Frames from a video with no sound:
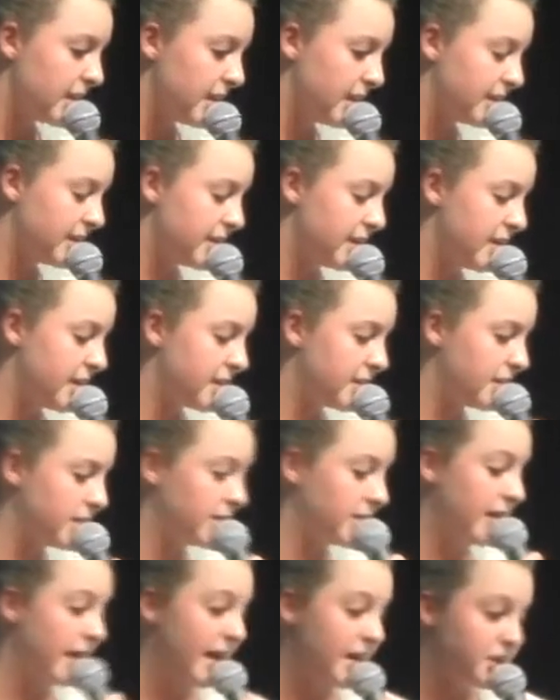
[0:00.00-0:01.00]
then
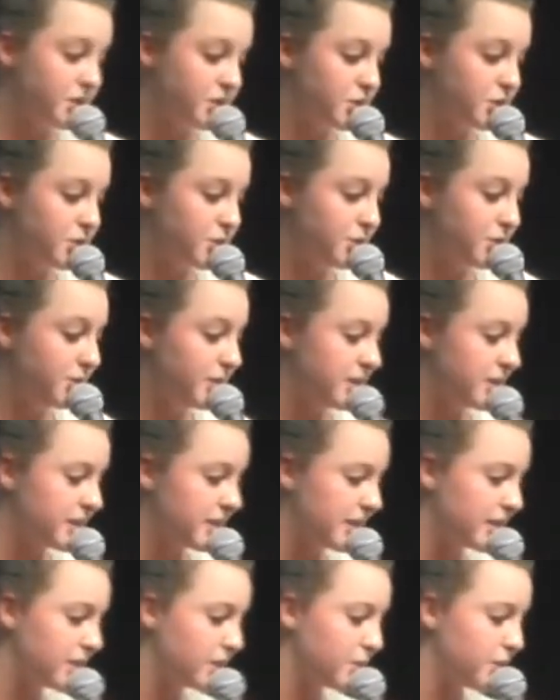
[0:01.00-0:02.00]
the last truth is
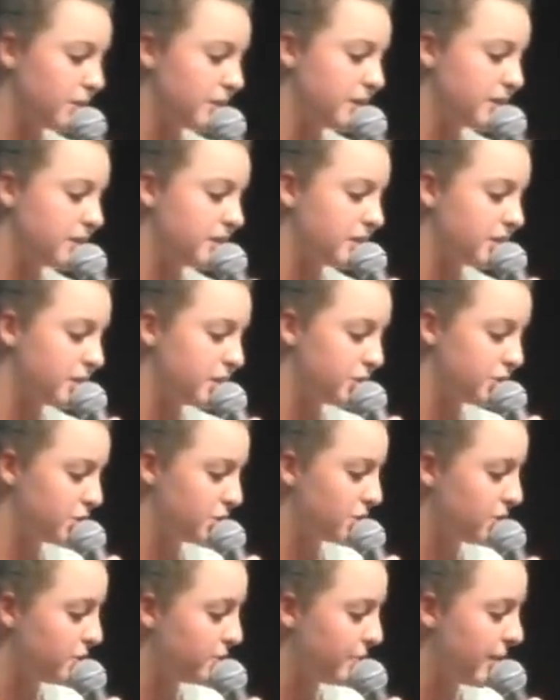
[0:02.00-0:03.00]
that the Lord is in
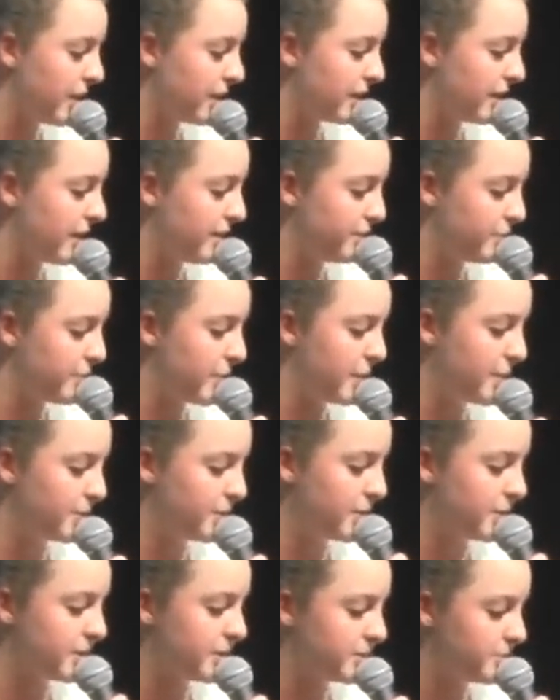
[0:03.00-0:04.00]
control of my life, and my
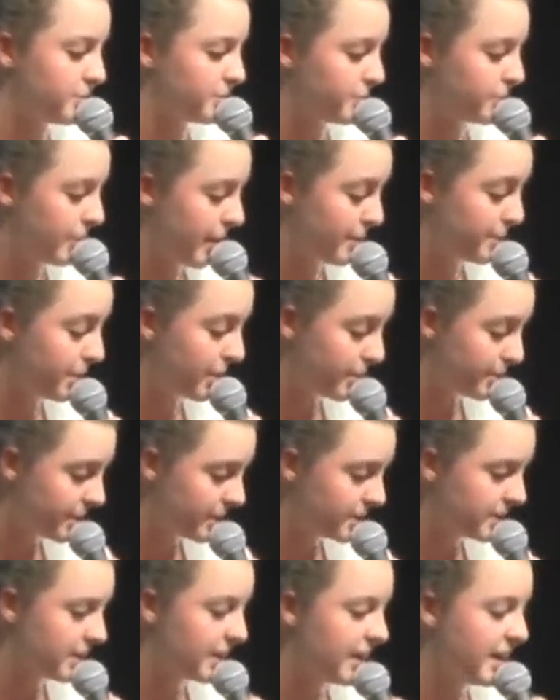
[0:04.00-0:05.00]

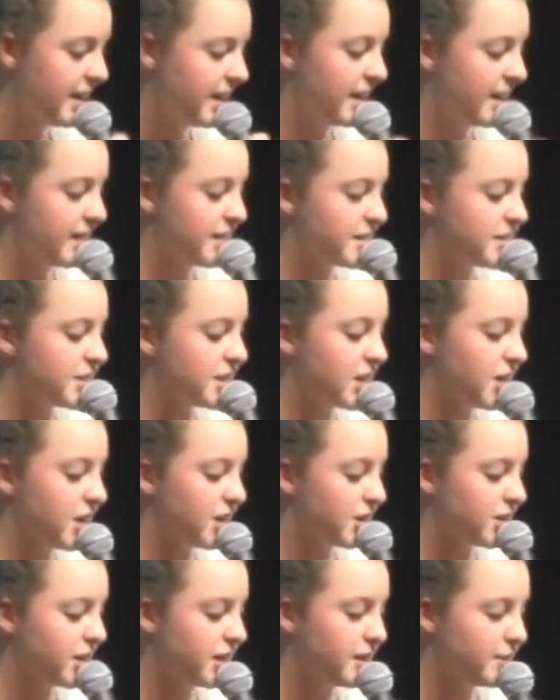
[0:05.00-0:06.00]
purpose is to
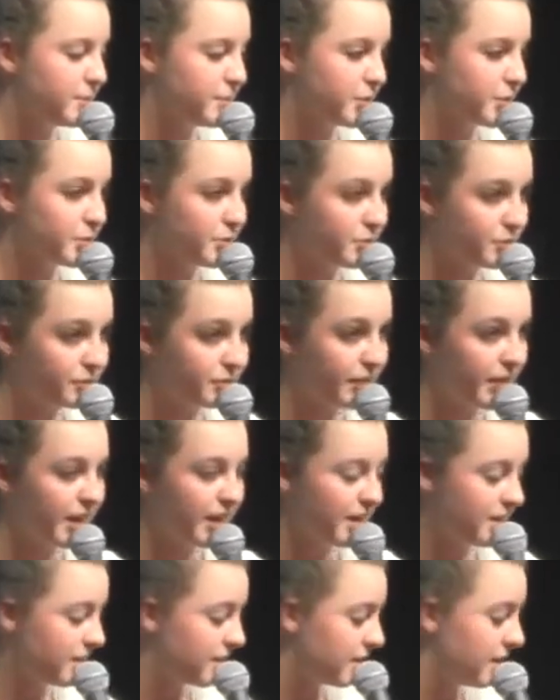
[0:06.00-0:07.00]
honor him through
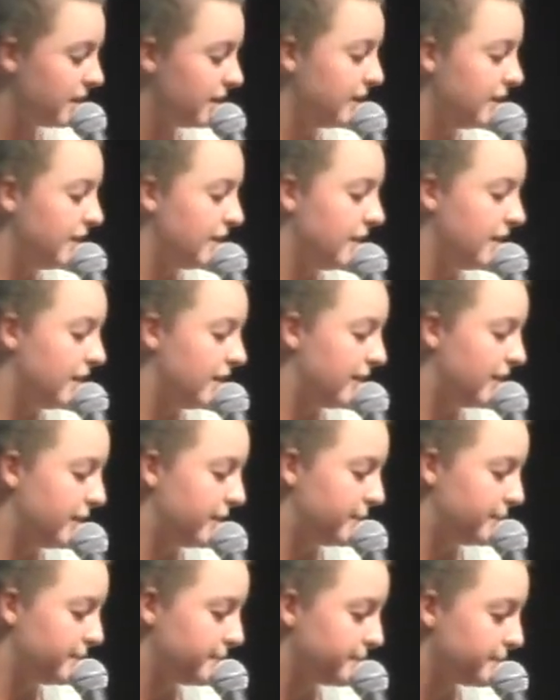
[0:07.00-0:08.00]
faith.
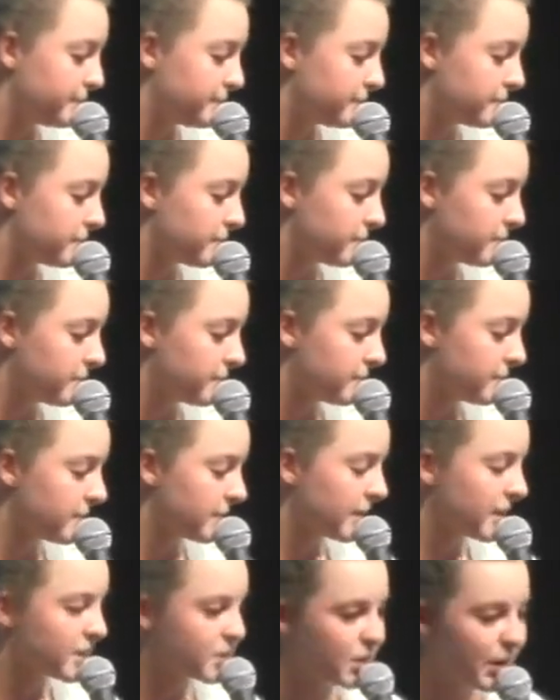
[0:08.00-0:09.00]

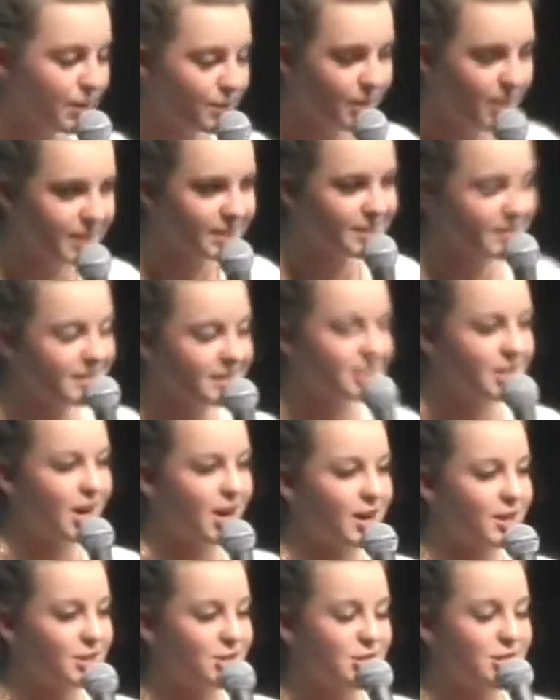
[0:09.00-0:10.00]
So I wanted to
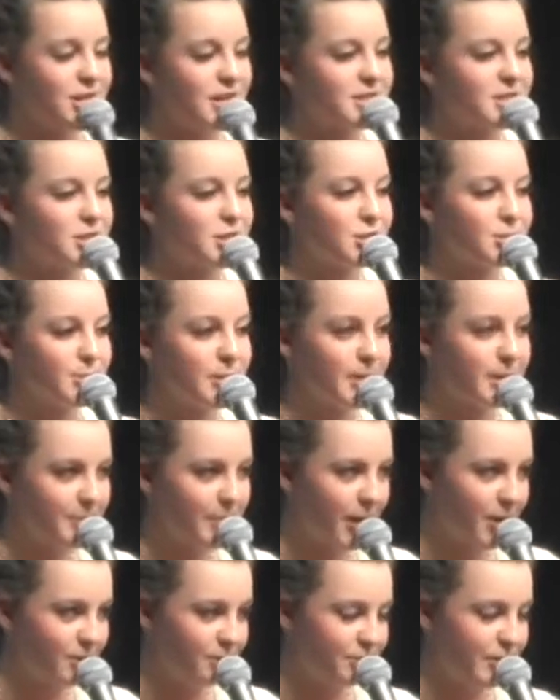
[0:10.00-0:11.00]
talk to you guys a little bit
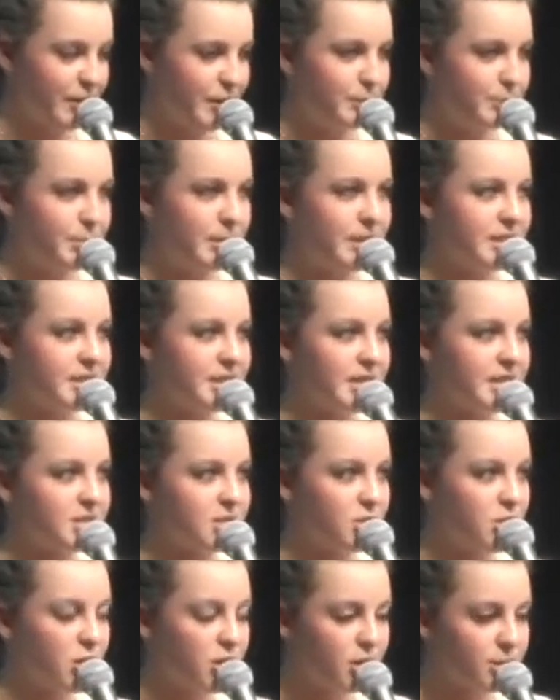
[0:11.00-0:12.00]
about faith, because
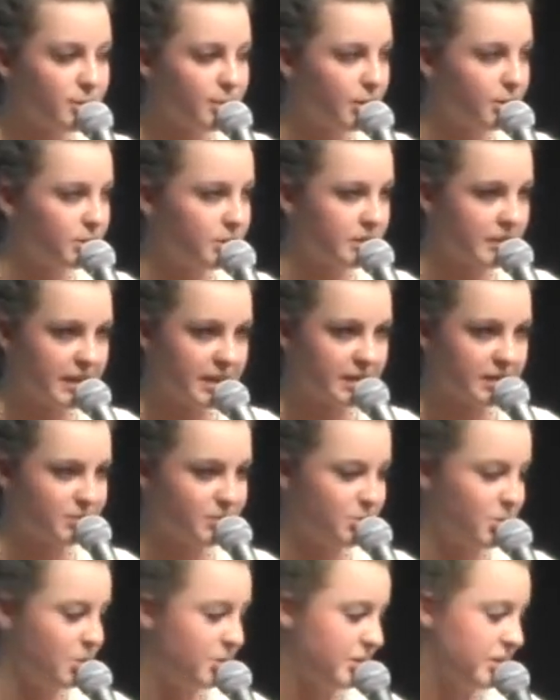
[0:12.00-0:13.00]
that's all about what
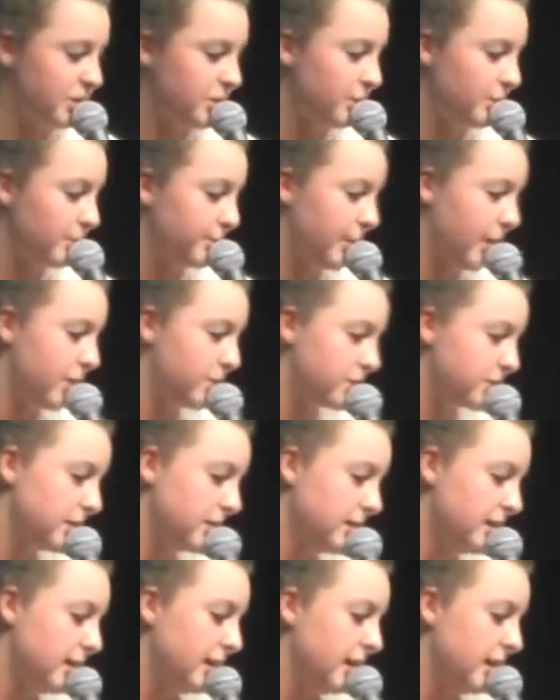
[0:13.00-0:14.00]
testimonies are about.